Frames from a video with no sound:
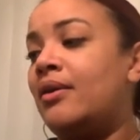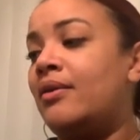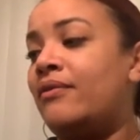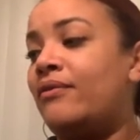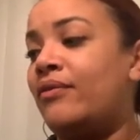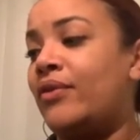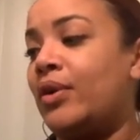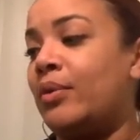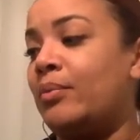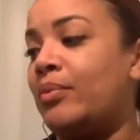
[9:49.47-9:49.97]

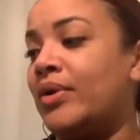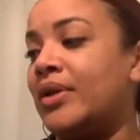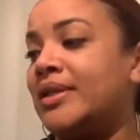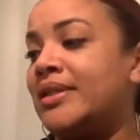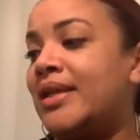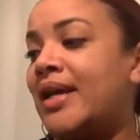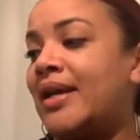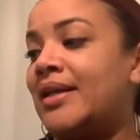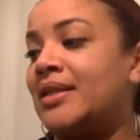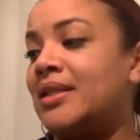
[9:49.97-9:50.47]
for
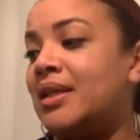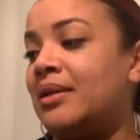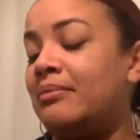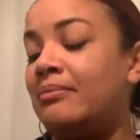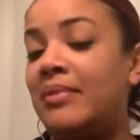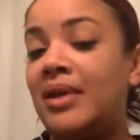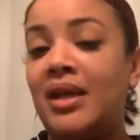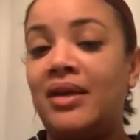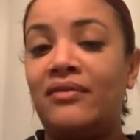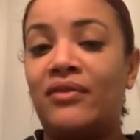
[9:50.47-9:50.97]
protecting
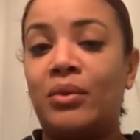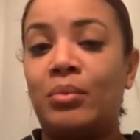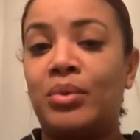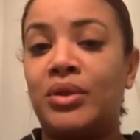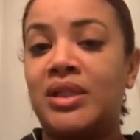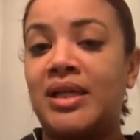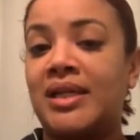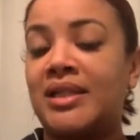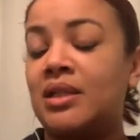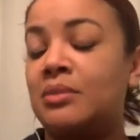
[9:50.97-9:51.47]
me, for
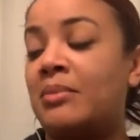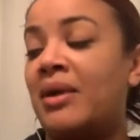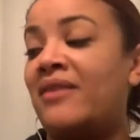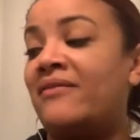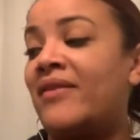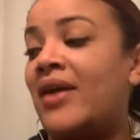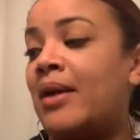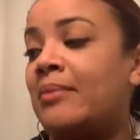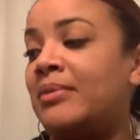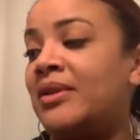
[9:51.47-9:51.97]
protecting my
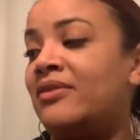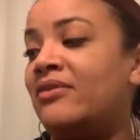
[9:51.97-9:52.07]
family,